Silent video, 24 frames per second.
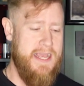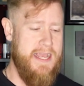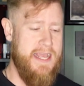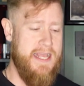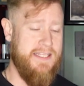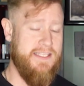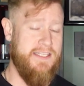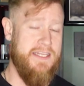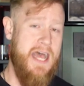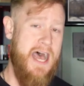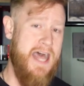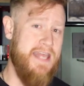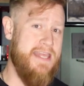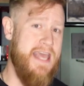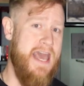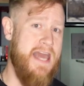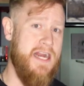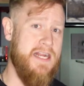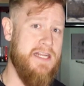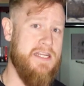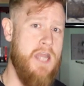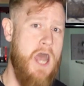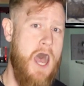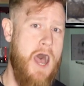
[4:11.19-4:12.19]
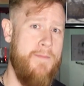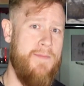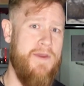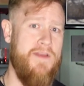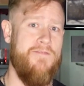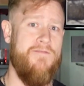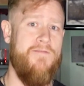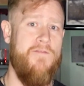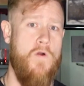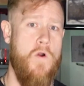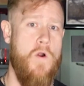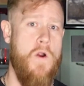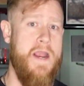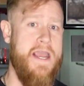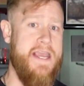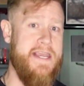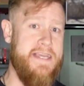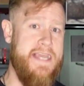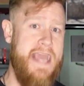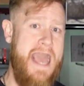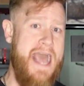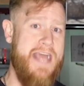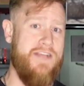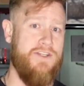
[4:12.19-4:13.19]
It's not that uncommon for a
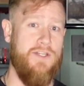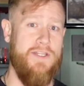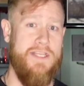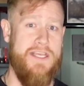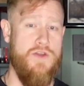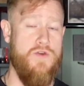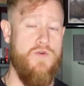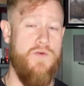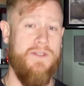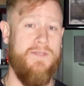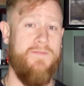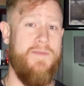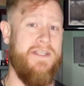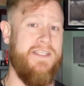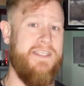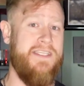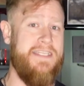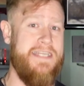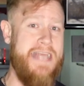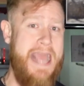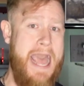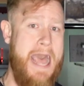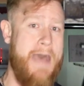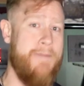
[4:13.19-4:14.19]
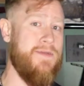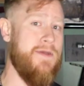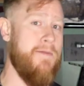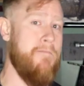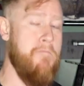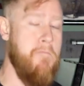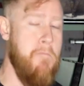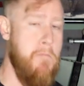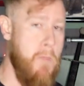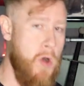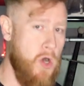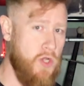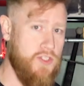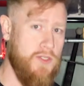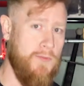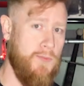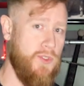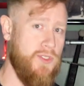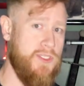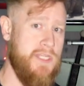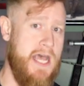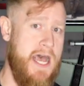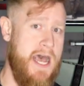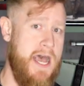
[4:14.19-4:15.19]
casualty who has been stabbed
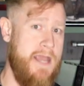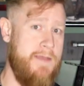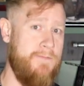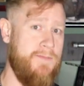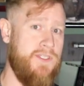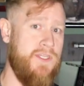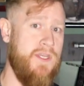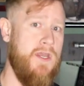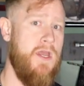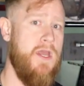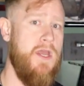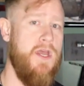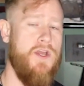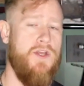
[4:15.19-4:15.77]
multiple times